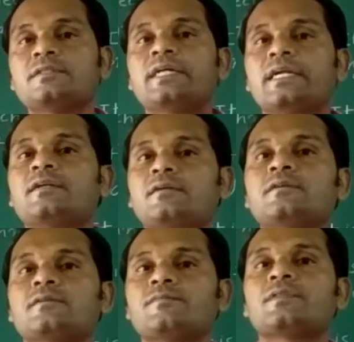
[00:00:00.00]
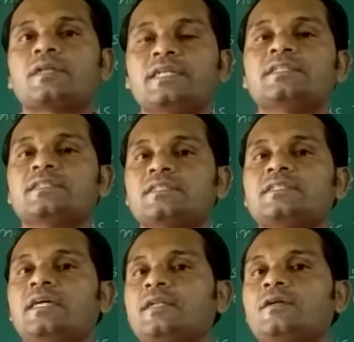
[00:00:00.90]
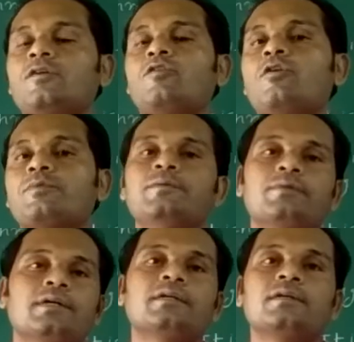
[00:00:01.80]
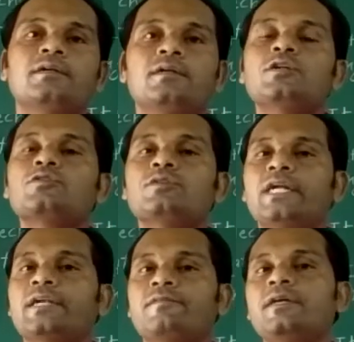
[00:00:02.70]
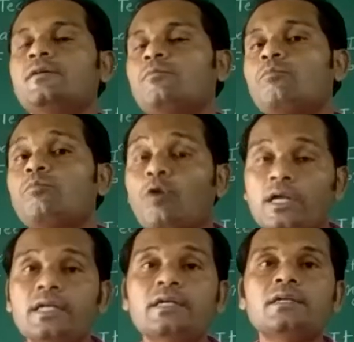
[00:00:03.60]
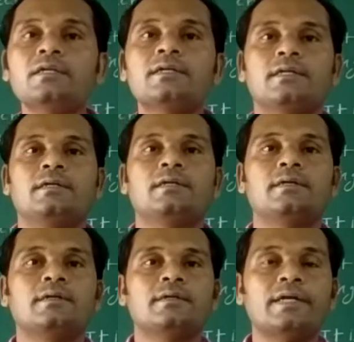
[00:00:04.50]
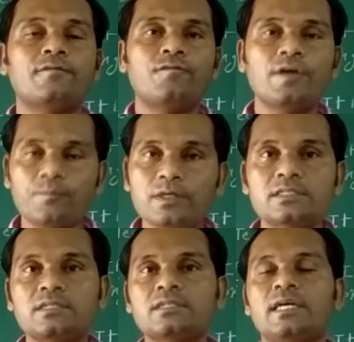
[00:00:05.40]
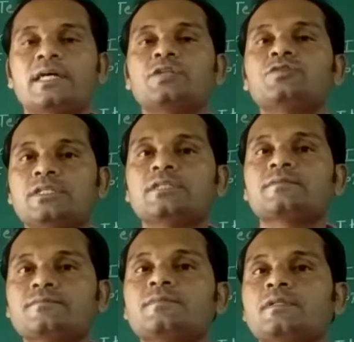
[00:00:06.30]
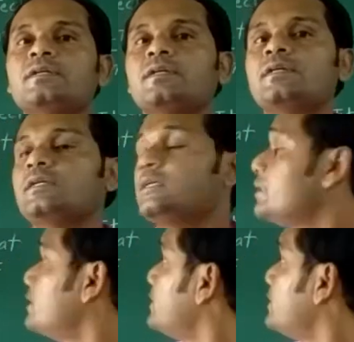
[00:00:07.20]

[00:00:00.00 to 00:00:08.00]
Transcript: That range is there of different. So that way modern that weapons they are using. In